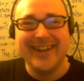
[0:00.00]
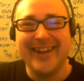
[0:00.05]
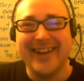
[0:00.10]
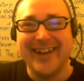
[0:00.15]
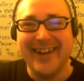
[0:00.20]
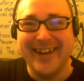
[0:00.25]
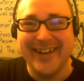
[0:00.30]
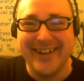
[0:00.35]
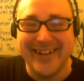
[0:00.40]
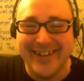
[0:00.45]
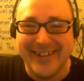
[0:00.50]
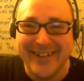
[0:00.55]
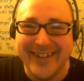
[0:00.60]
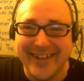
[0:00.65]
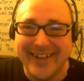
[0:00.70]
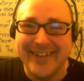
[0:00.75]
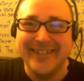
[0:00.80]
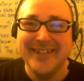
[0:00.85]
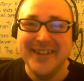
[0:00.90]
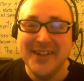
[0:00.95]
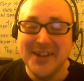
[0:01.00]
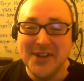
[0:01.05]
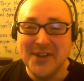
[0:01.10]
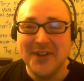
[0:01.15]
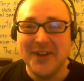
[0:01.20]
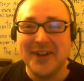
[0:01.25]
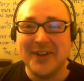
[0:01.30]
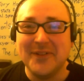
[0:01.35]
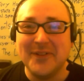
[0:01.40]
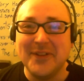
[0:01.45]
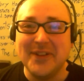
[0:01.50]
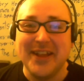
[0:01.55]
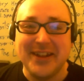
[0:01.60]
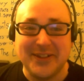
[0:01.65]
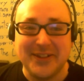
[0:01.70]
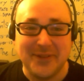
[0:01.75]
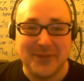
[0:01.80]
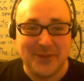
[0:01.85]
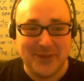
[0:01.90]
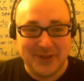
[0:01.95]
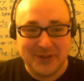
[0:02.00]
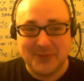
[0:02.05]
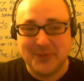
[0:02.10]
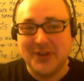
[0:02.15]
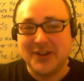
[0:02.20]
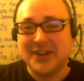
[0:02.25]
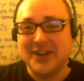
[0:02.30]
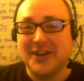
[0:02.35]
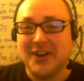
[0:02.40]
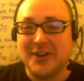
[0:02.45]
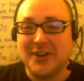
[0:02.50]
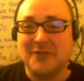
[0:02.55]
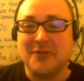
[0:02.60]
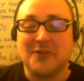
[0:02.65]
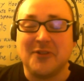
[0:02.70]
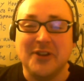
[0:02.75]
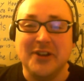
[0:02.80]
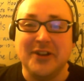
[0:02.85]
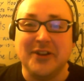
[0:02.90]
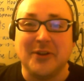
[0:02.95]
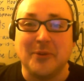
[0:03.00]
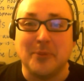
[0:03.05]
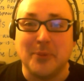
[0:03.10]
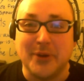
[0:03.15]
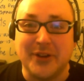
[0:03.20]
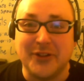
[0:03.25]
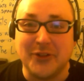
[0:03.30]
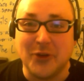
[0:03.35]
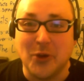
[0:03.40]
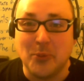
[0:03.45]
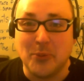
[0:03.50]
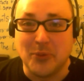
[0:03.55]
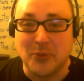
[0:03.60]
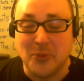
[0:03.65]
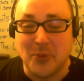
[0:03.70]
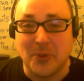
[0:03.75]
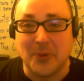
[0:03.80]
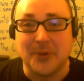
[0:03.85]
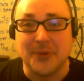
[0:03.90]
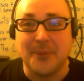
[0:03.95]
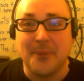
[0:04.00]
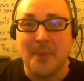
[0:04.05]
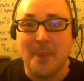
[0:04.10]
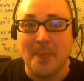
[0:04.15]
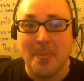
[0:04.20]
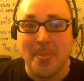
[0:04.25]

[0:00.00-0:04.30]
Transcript: It'd be like the first fucking Unreal, but it's open world.